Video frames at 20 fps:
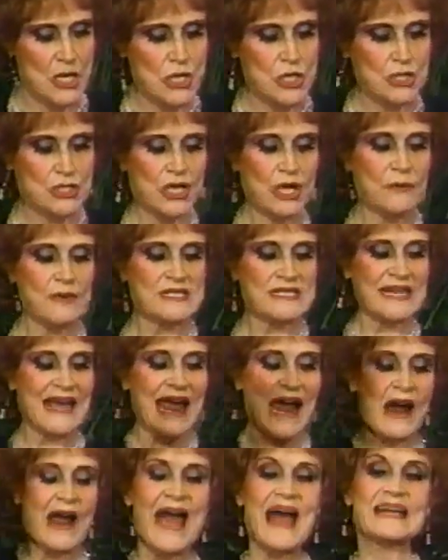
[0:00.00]
She was
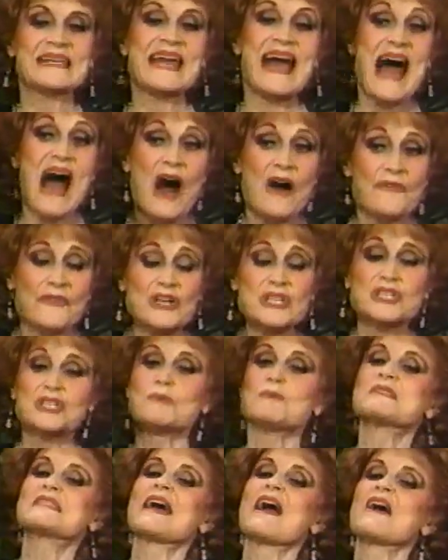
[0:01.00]
there at Calvary.
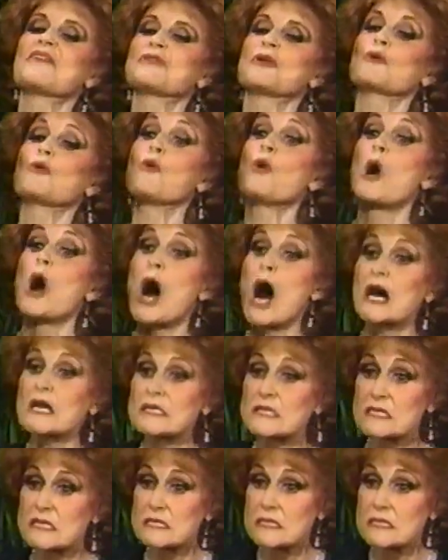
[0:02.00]
She was there at the cross.